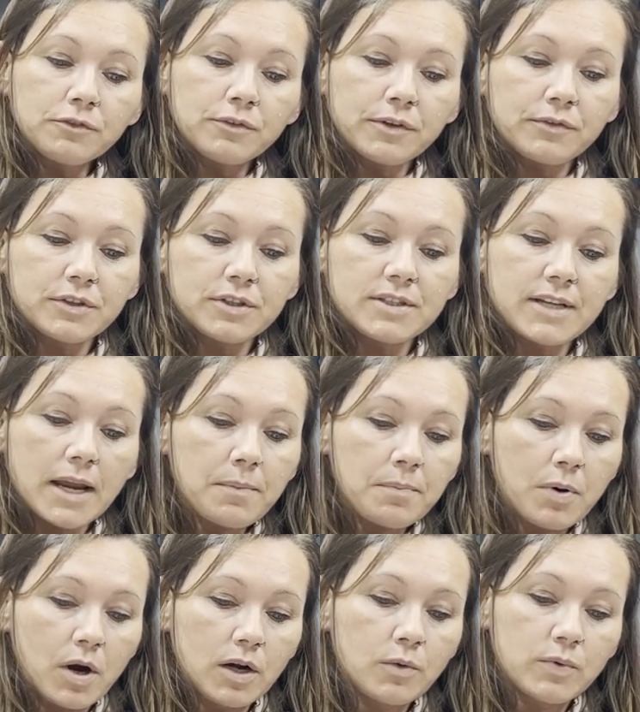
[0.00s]
River State
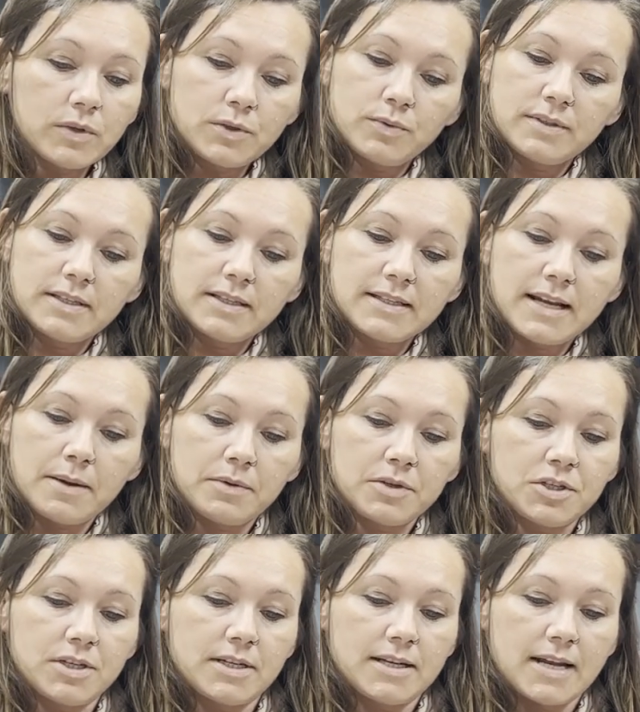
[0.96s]
Park, which was
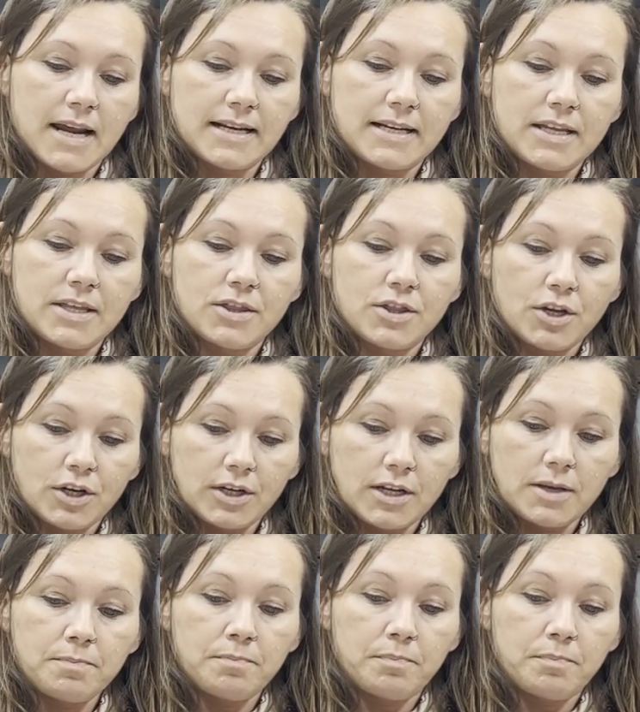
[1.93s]
established in 1930,